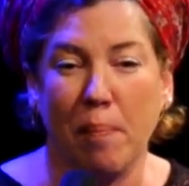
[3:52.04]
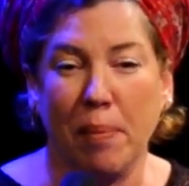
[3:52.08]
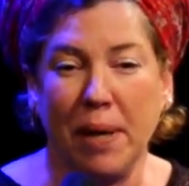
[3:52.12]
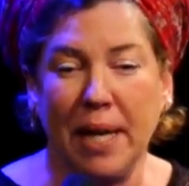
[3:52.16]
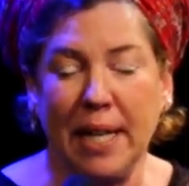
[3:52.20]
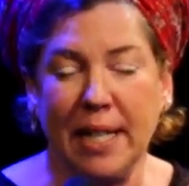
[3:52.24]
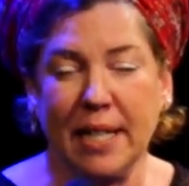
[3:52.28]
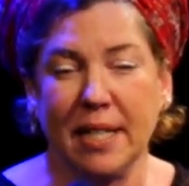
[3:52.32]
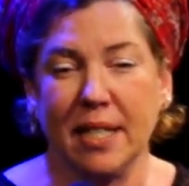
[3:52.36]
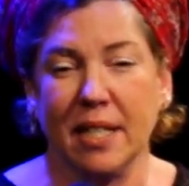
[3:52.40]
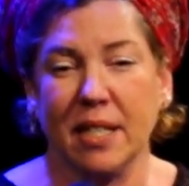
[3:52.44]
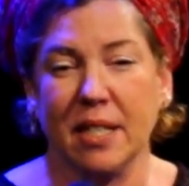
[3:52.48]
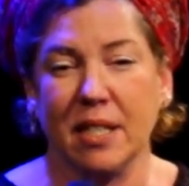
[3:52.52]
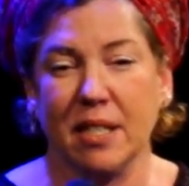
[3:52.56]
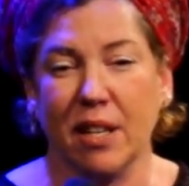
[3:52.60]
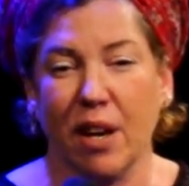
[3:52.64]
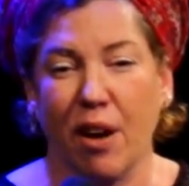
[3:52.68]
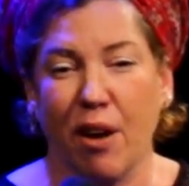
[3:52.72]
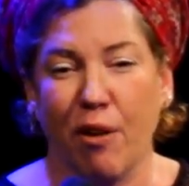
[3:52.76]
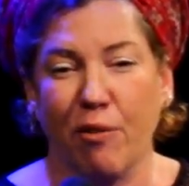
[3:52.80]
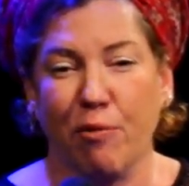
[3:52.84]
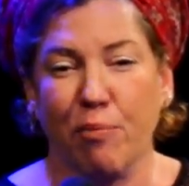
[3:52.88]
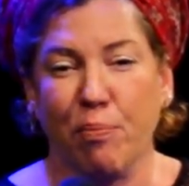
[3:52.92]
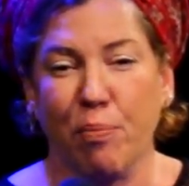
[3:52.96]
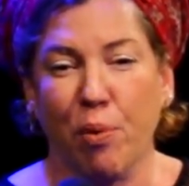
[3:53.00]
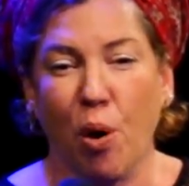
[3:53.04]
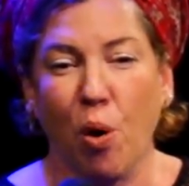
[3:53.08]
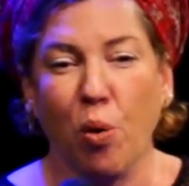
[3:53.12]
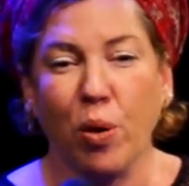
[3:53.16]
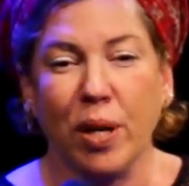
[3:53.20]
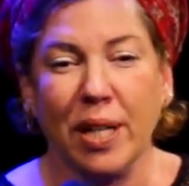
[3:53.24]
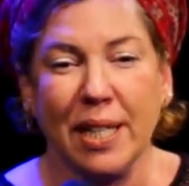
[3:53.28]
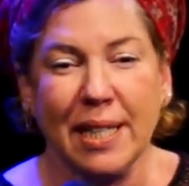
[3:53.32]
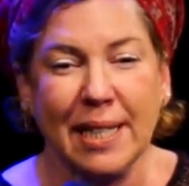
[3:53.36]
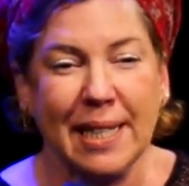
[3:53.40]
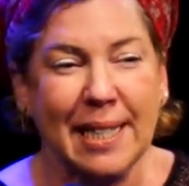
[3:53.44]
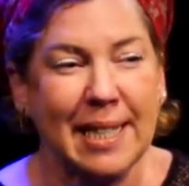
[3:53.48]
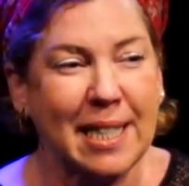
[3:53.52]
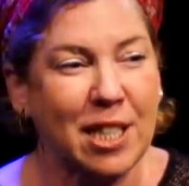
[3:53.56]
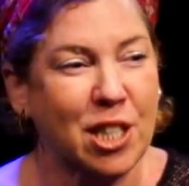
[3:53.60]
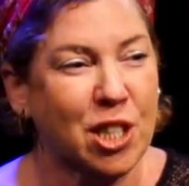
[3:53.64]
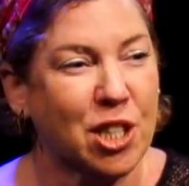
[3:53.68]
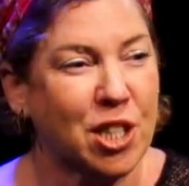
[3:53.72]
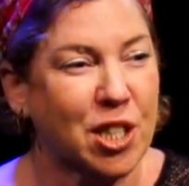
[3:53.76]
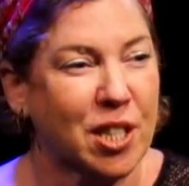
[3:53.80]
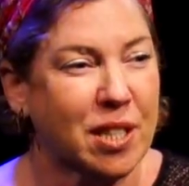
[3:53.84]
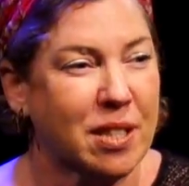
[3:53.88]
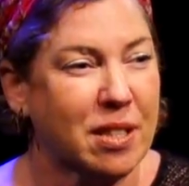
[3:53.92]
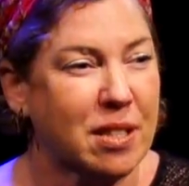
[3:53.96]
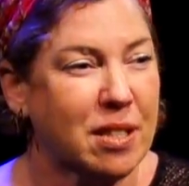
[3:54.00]
pieces of broken
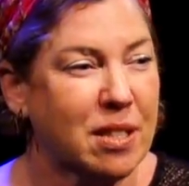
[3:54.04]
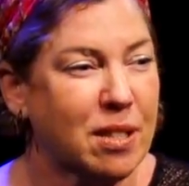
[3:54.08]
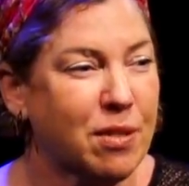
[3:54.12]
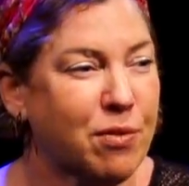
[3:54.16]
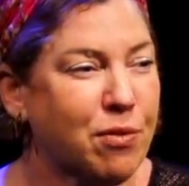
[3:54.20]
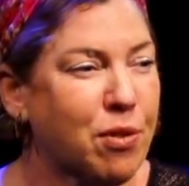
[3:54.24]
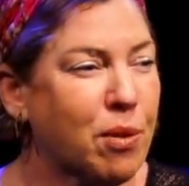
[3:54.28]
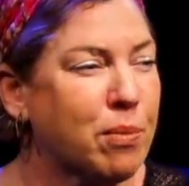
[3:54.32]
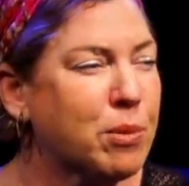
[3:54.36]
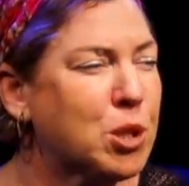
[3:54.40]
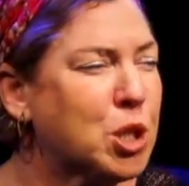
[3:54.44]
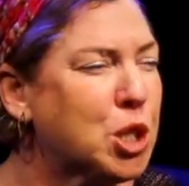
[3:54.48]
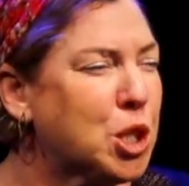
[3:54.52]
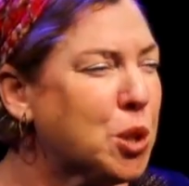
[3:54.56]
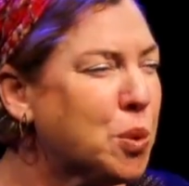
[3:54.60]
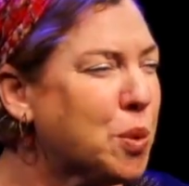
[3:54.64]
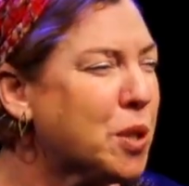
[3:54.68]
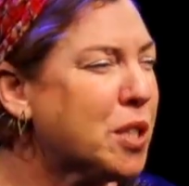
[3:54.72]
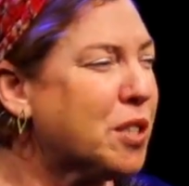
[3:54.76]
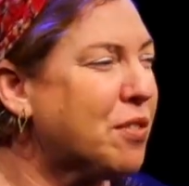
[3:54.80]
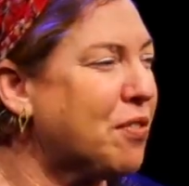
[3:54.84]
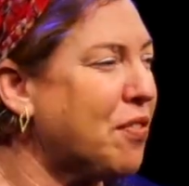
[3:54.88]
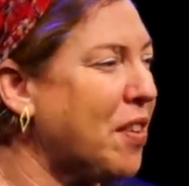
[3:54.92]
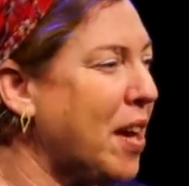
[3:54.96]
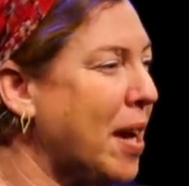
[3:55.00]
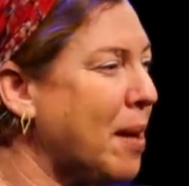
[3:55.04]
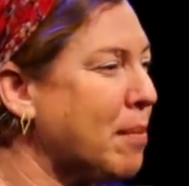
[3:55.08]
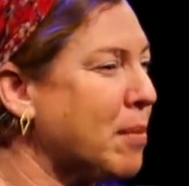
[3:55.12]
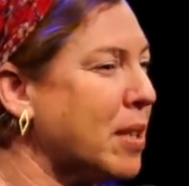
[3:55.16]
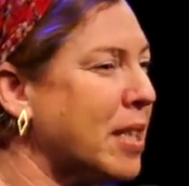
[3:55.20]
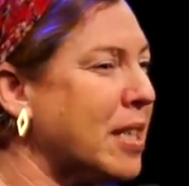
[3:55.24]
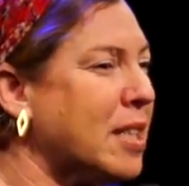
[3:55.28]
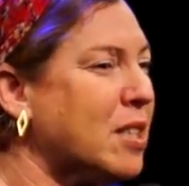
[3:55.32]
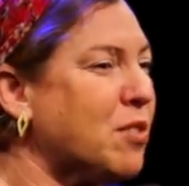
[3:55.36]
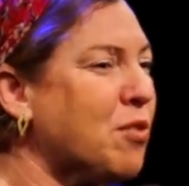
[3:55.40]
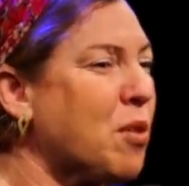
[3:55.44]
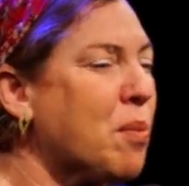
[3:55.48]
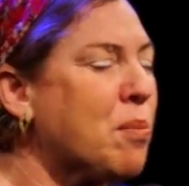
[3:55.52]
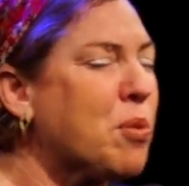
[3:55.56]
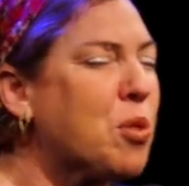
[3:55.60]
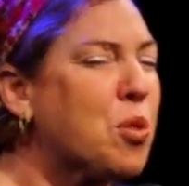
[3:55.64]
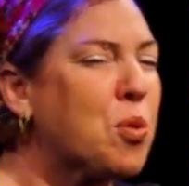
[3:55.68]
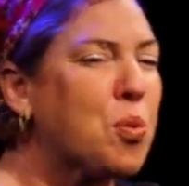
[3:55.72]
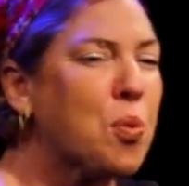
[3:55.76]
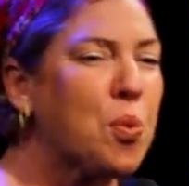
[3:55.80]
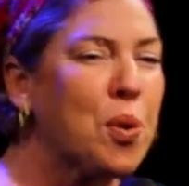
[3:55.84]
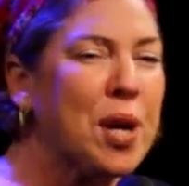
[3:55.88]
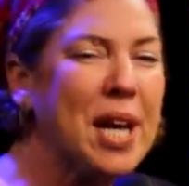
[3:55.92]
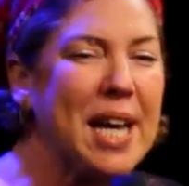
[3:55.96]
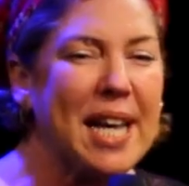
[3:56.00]
dishes from Jewish families from
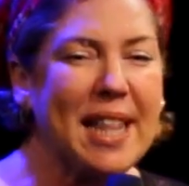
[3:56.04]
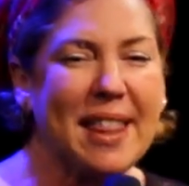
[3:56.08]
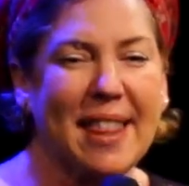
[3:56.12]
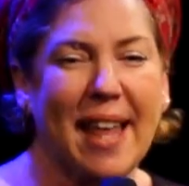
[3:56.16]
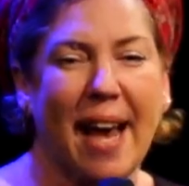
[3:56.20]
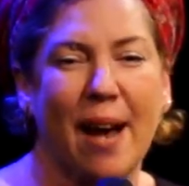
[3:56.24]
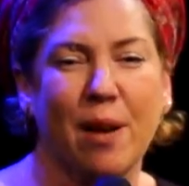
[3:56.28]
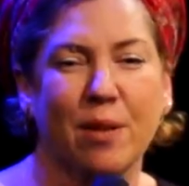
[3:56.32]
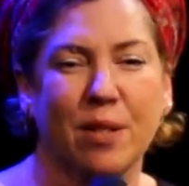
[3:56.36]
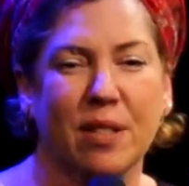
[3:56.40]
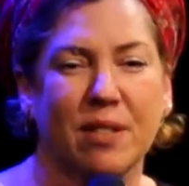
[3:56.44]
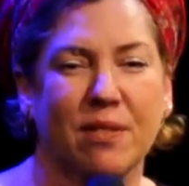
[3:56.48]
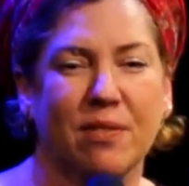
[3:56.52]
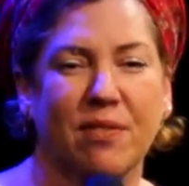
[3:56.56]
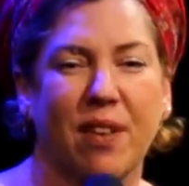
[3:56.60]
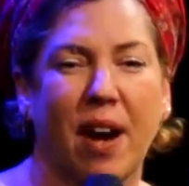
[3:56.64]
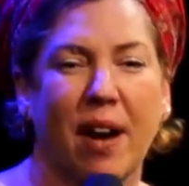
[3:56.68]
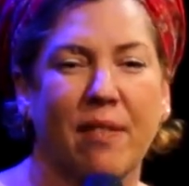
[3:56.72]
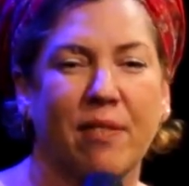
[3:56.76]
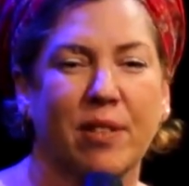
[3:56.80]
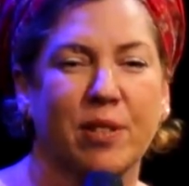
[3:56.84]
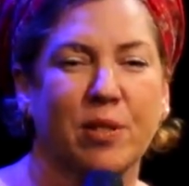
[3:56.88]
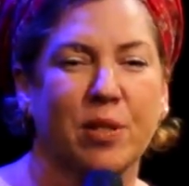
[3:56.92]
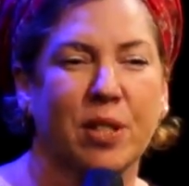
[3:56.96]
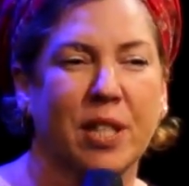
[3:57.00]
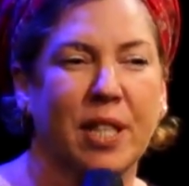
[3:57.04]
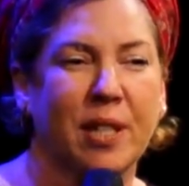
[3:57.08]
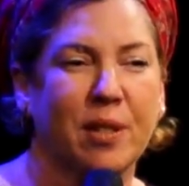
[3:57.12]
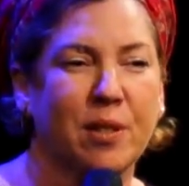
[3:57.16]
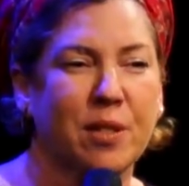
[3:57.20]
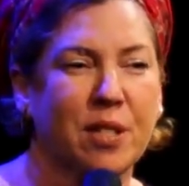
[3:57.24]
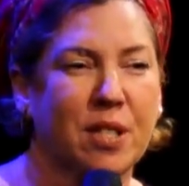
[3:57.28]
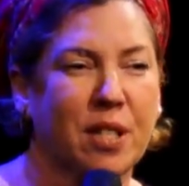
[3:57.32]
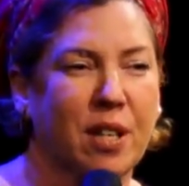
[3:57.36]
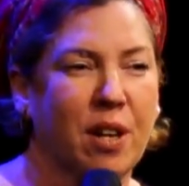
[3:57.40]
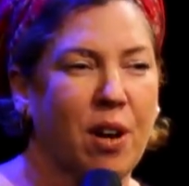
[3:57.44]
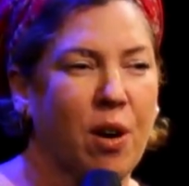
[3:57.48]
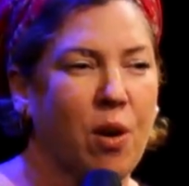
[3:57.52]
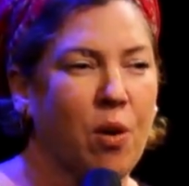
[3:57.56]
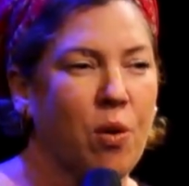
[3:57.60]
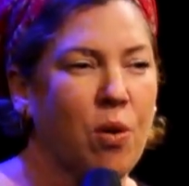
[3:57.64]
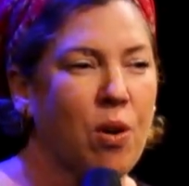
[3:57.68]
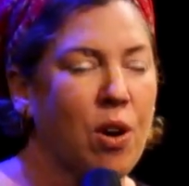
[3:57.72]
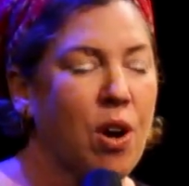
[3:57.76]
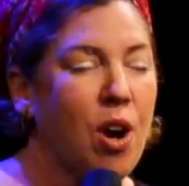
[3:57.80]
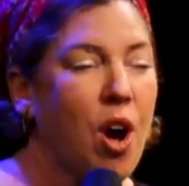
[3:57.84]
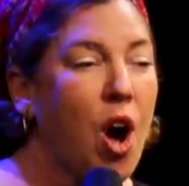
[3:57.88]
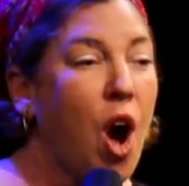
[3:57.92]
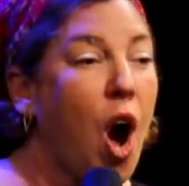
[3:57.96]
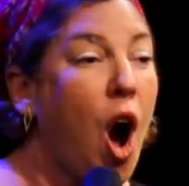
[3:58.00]
3,500 years ago
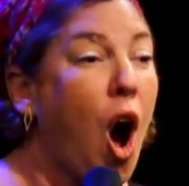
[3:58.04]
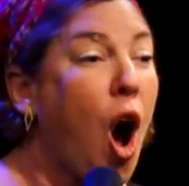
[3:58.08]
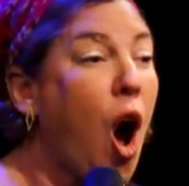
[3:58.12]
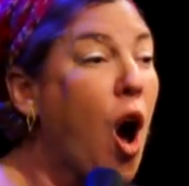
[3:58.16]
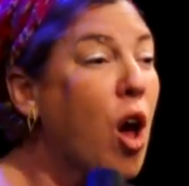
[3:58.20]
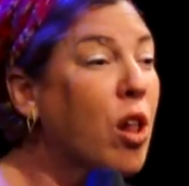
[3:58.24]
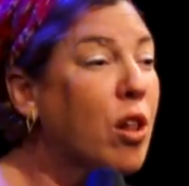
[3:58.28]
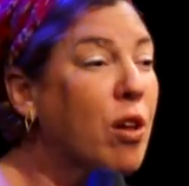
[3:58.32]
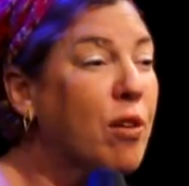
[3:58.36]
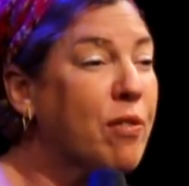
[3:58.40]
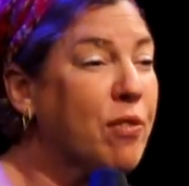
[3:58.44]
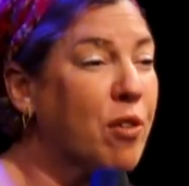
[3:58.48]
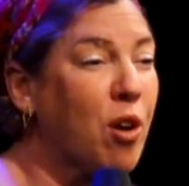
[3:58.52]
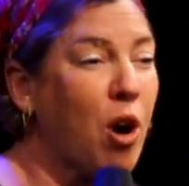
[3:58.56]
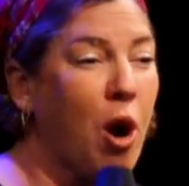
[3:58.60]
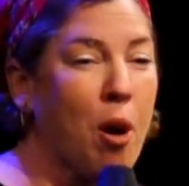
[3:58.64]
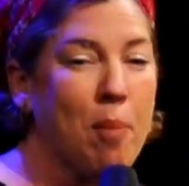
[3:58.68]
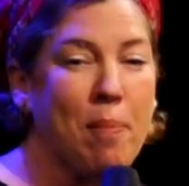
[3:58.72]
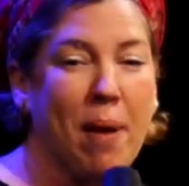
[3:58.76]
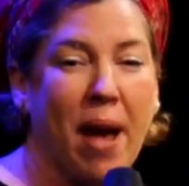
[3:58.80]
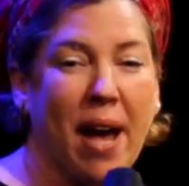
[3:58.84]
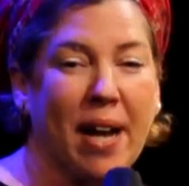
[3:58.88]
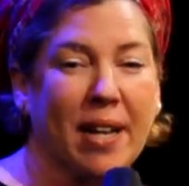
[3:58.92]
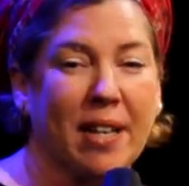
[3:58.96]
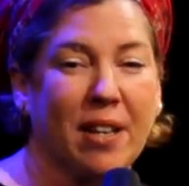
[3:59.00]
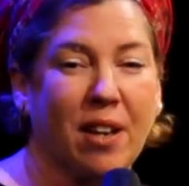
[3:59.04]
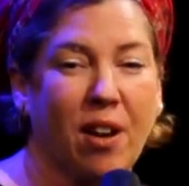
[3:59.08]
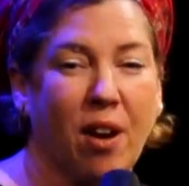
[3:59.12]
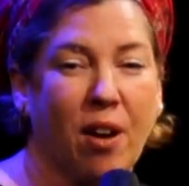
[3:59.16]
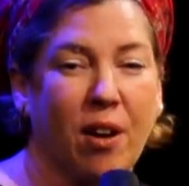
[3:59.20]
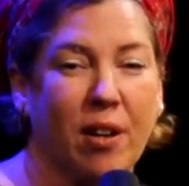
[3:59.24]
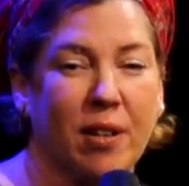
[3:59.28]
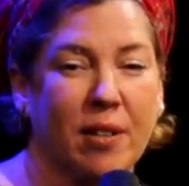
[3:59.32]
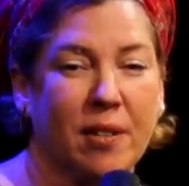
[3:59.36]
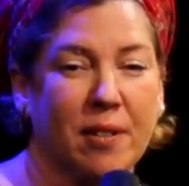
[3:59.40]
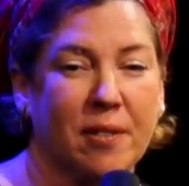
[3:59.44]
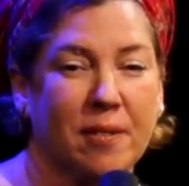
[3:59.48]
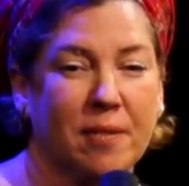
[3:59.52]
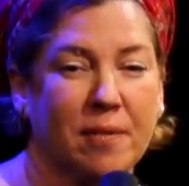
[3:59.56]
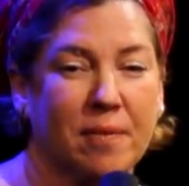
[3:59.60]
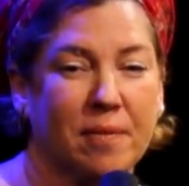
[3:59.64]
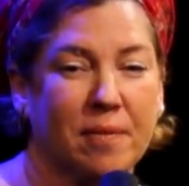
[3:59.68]
all over our backyard.